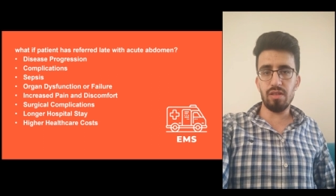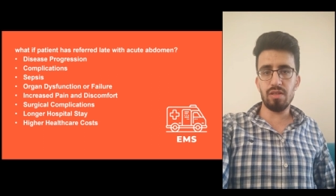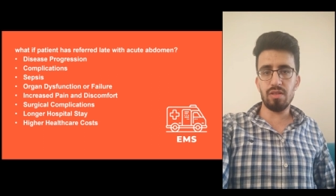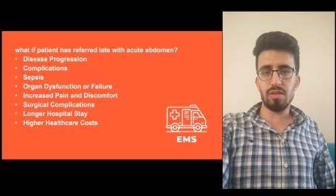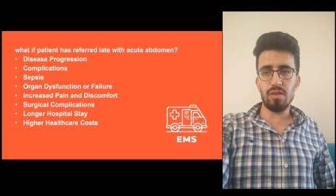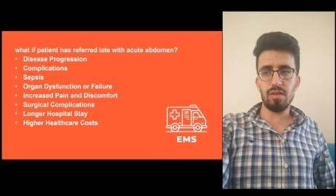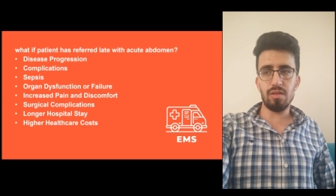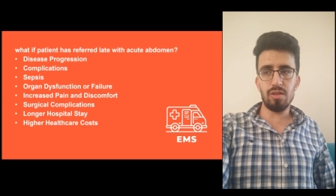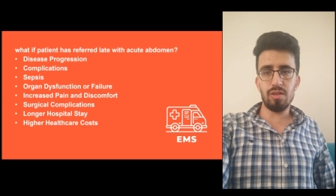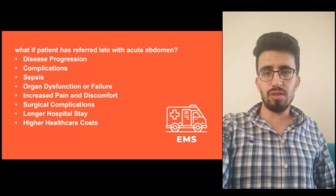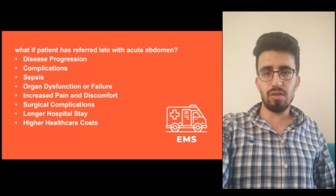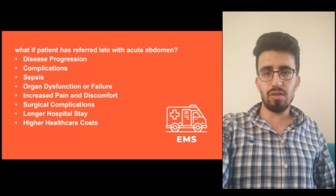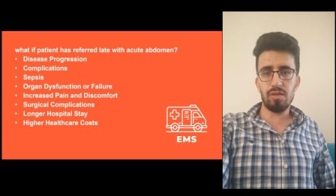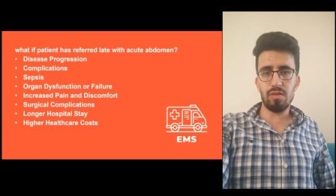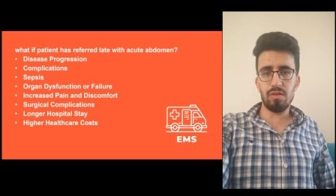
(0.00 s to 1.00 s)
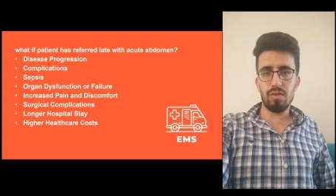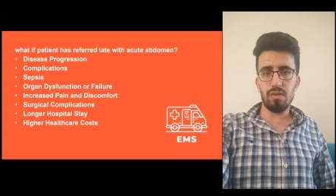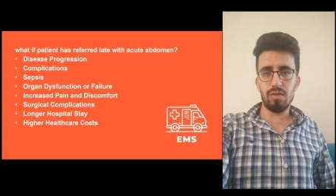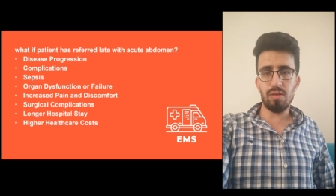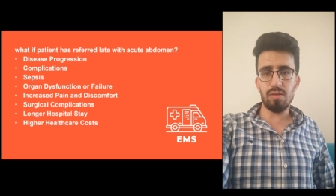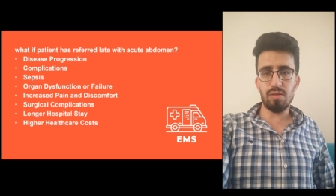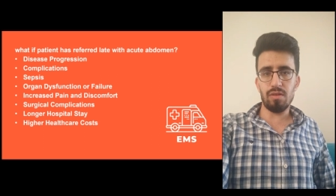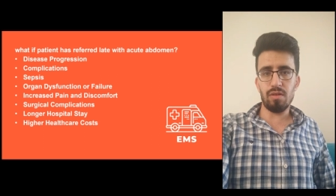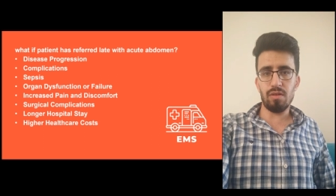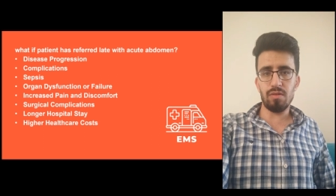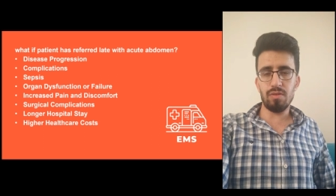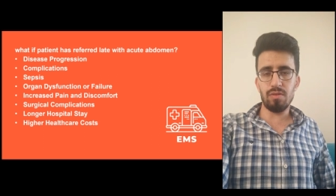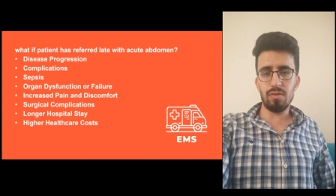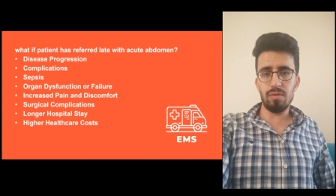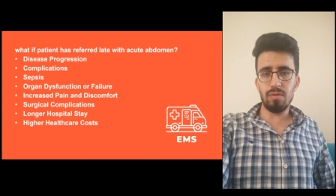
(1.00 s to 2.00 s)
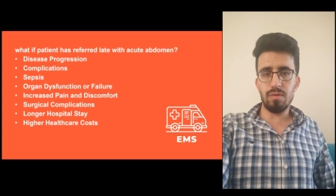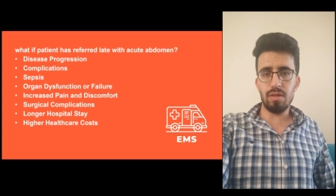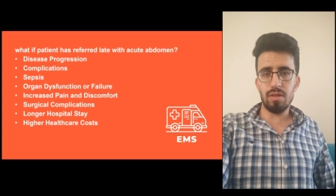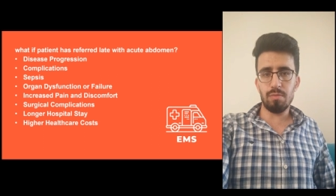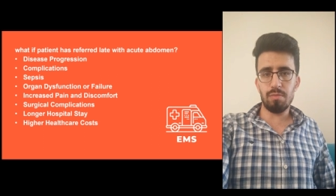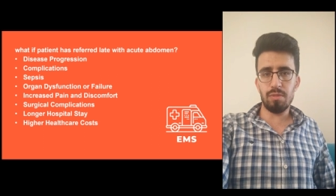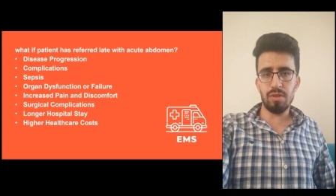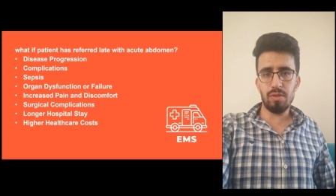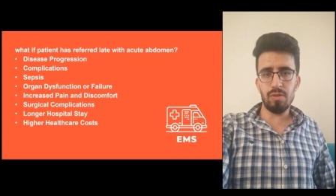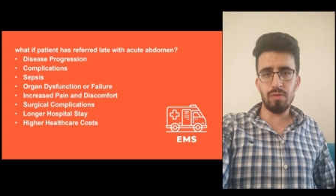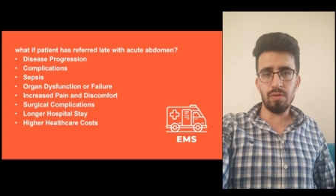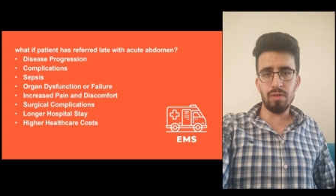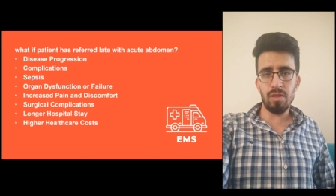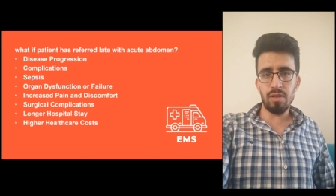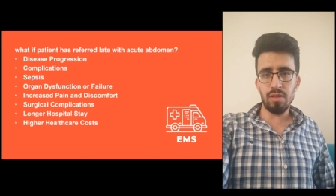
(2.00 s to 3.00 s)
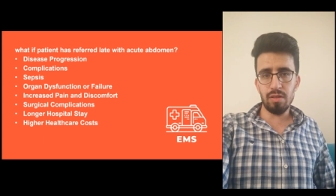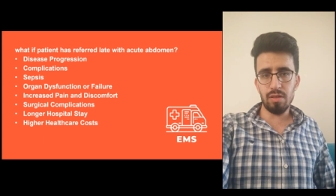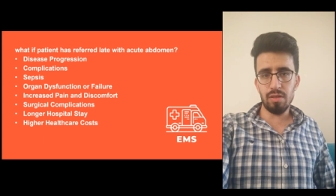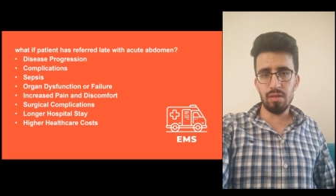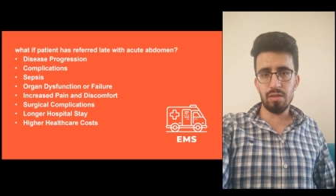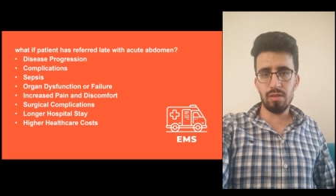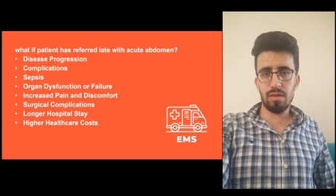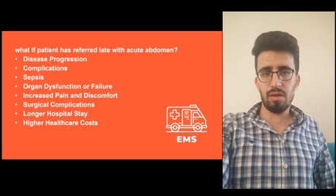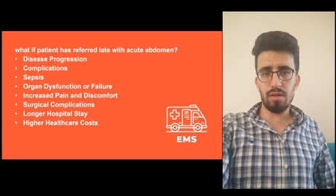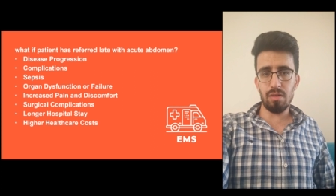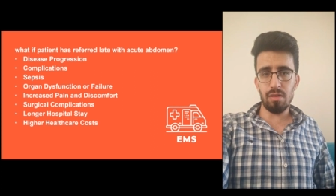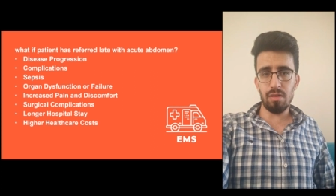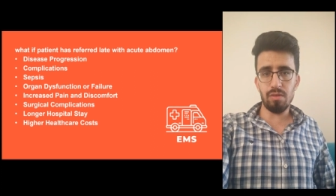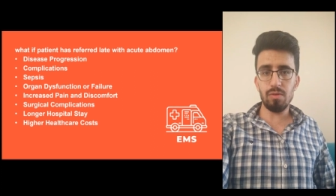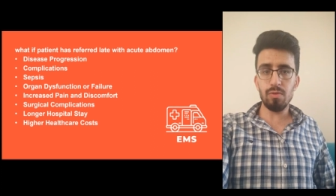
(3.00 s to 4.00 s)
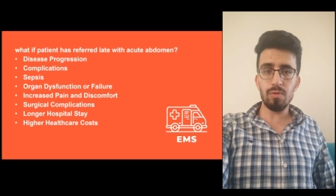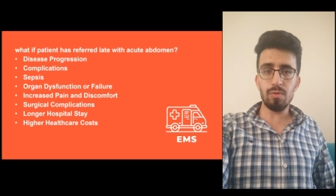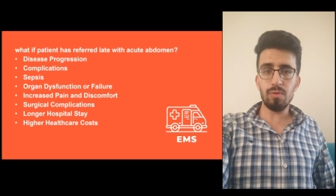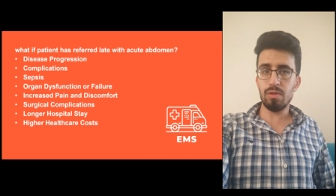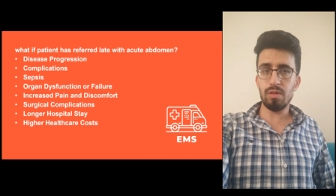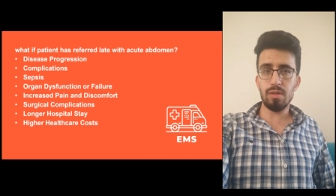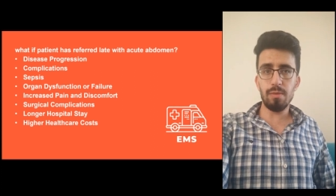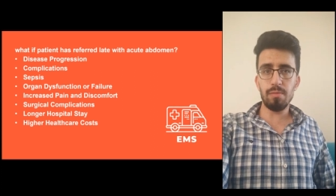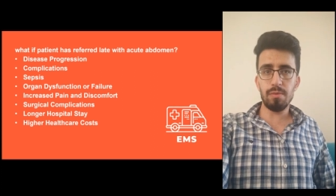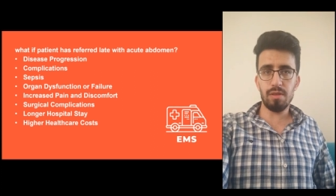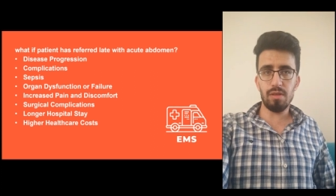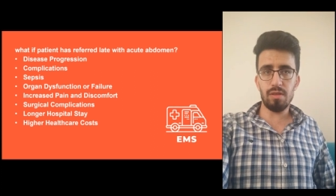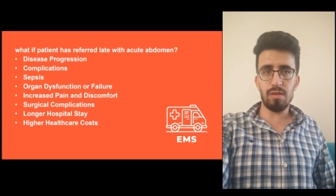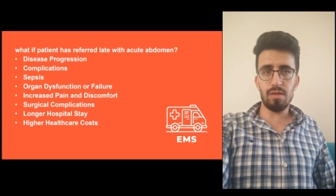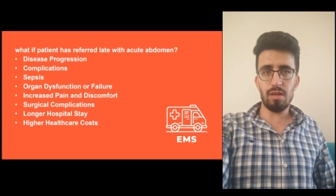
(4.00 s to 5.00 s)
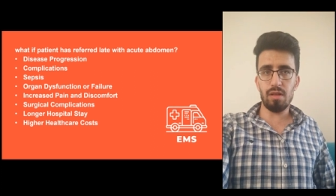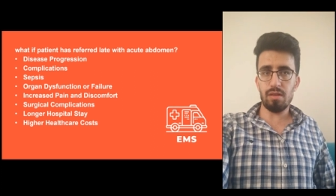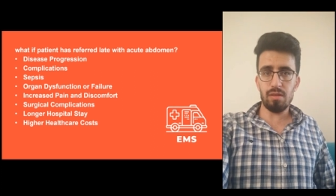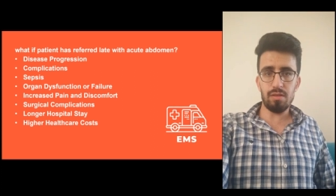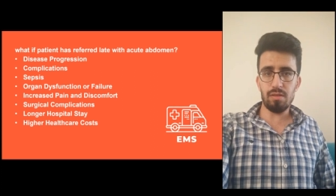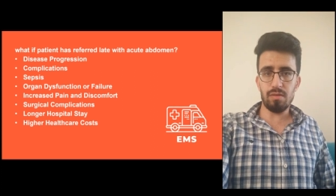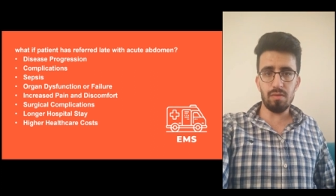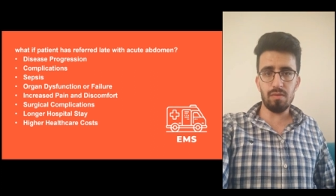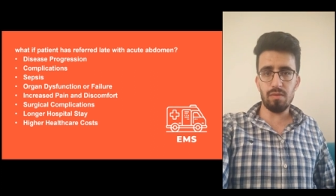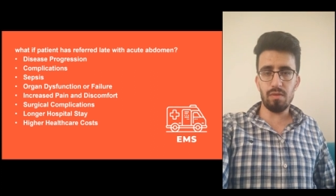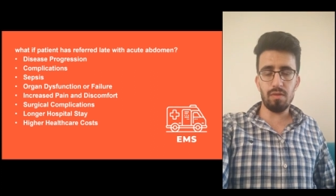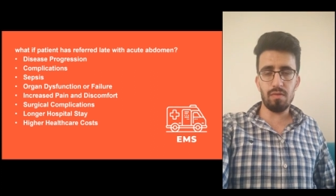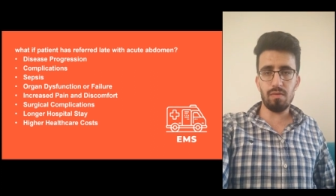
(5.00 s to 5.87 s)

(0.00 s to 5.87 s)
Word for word: This condition is also known as peritonitis, can lead to sepsis that is